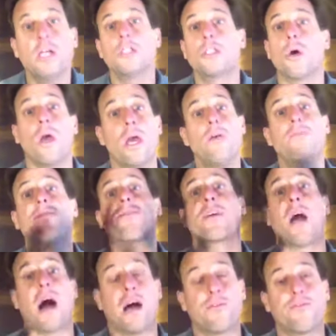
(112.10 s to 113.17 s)
So if,
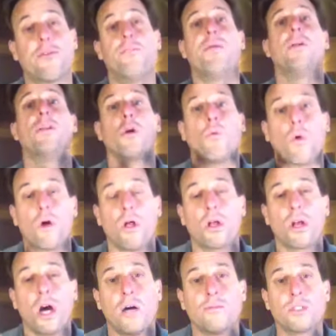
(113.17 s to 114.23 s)
God forbid, the world
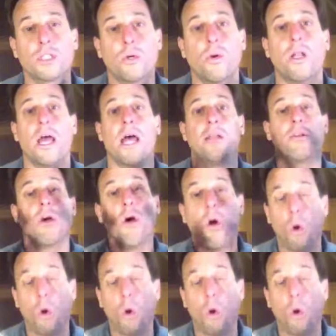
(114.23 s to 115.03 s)
comes to an end,